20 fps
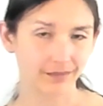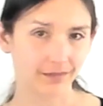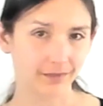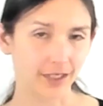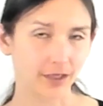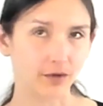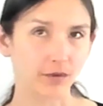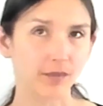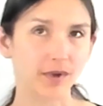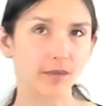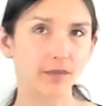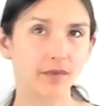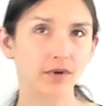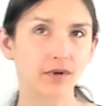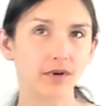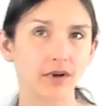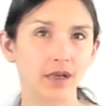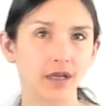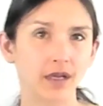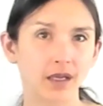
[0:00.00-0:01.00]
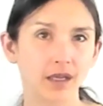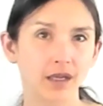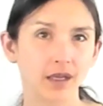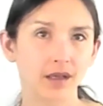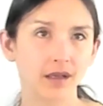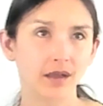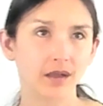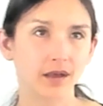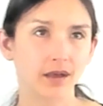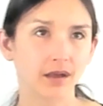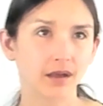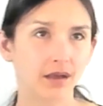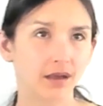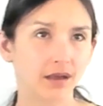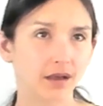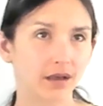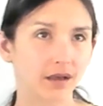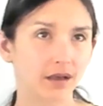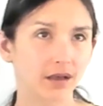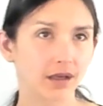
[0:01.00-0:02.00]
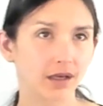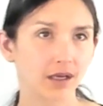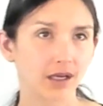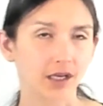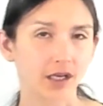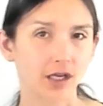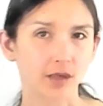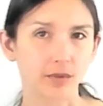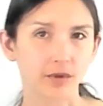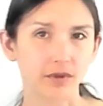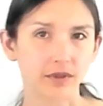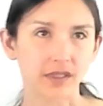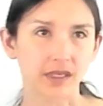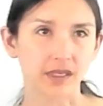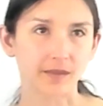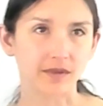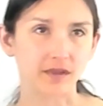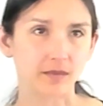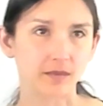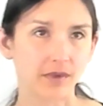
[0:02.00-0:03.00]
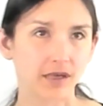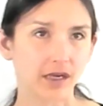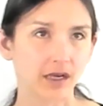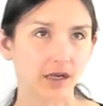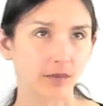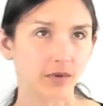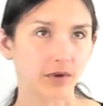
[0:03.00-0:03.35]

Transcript: and remember a couple times back,